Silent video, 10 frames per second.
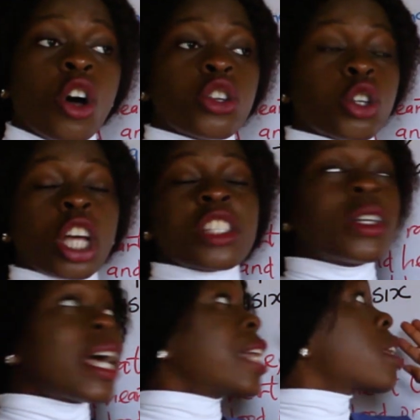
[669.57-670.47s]
So just
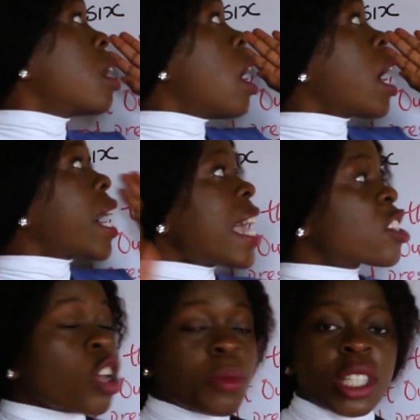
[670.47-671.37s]
know that
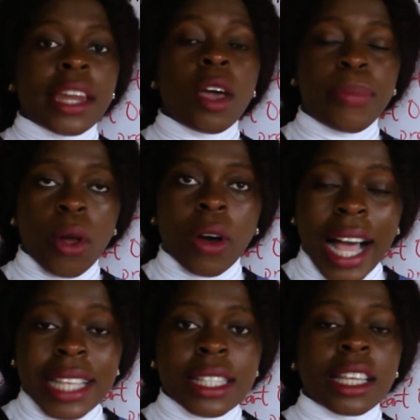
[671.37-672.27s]
calcium channel
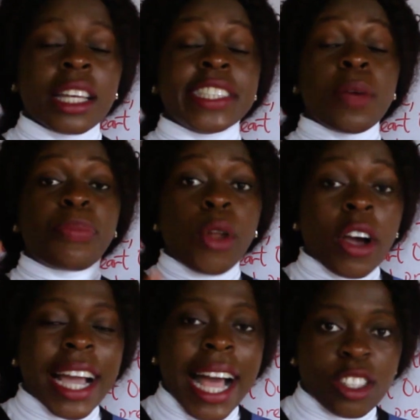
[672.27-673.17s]
blockers, they
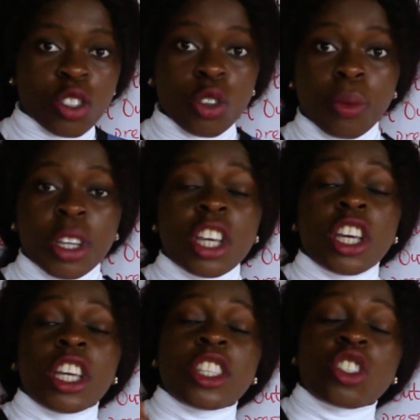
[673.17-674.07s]
block calcium
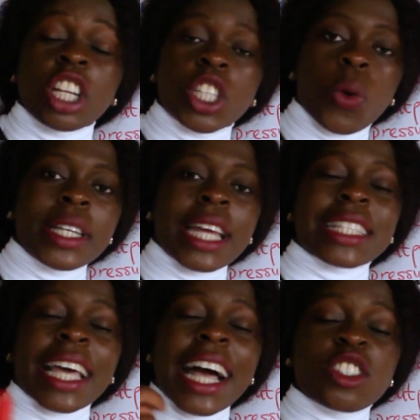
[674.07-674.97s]
in such a way
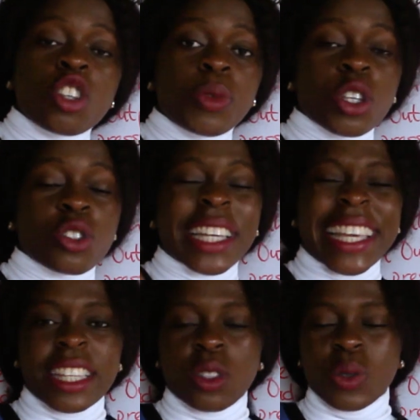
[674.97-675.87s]
that calcium does not
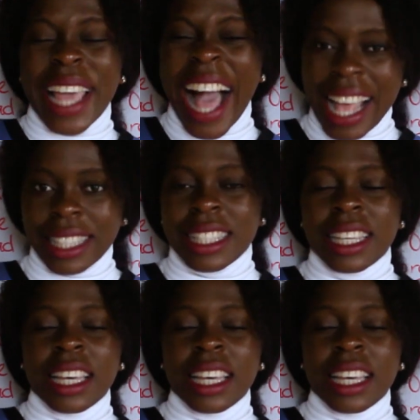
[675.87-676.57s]
get to the heart.